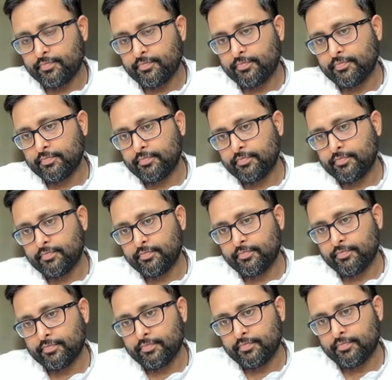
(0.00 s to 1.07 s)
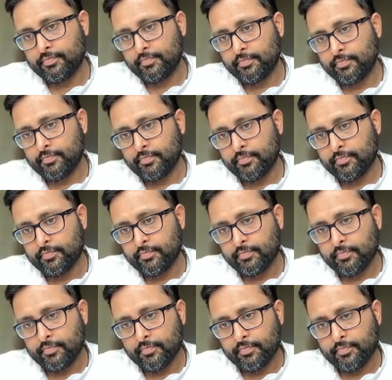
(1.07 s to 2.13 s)

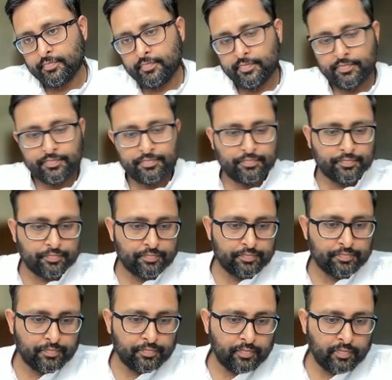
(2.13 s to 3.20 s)
(no one is talking)